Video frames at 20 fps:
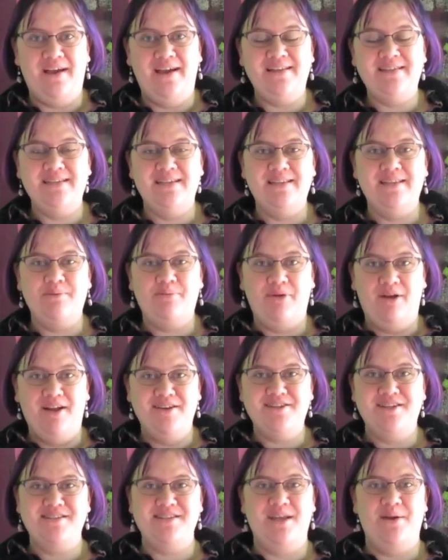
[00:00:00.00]
I did the
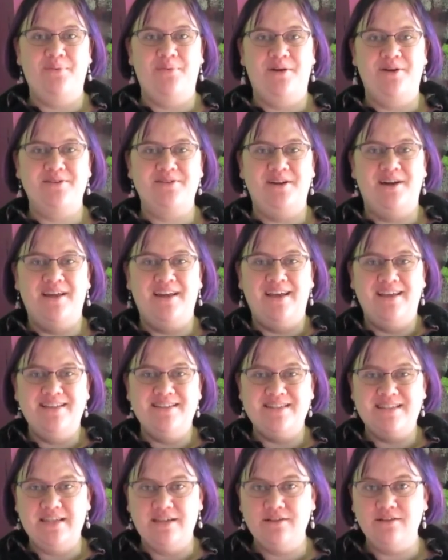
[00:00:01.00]
projects I worked on
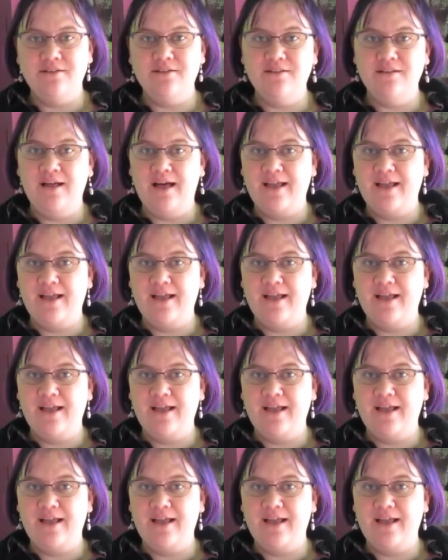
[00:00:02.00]
until